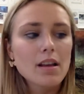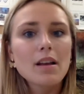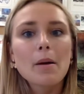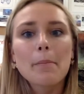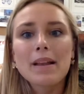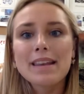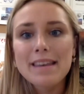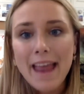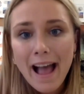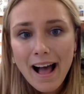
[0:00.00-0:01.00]
But
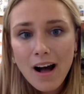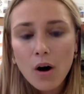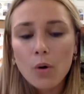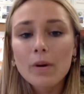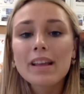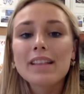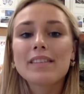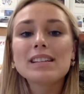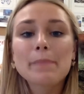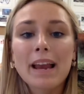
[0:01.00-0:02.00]
now
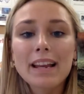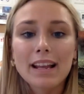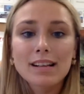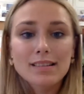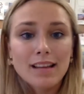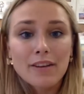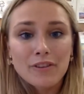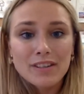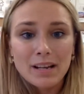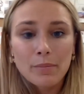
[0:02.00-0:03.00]
these paintings, like for
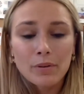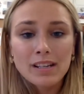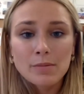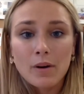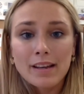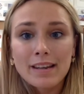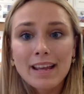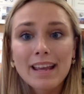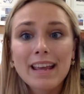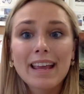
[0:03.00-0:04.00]
example this one,
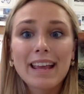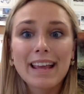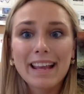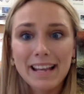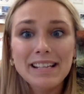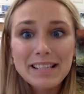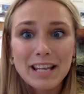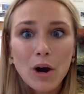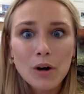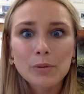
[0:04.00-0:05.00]
is the
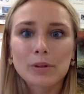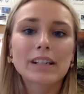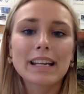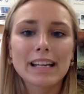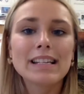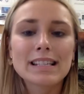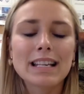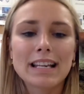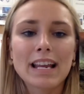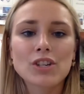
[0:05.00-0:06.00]
artwork, is the
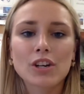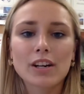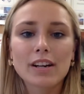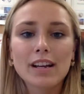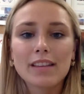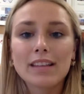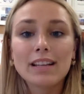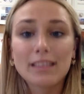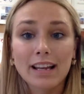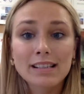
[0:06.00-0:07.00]
nature. The
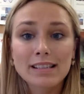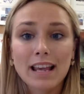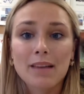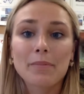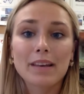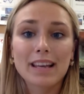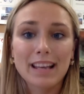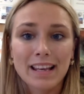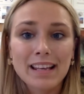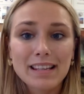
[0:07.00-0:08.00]
landscape
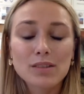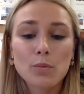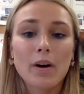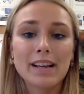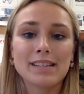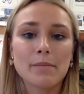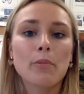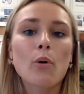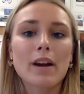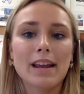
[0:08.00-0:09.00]
is what is
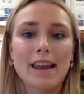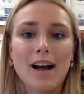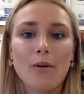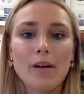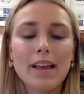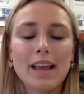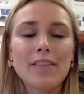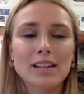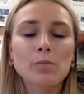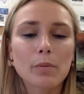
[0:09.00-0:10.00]
important now. And
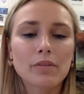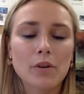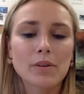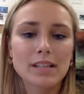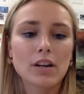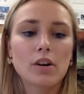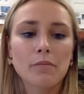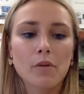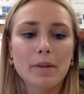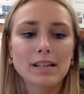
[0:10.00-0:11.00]
that's what we're focusing on in
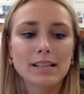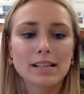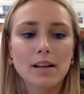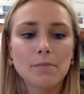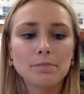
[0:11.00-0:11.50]
Romanticism.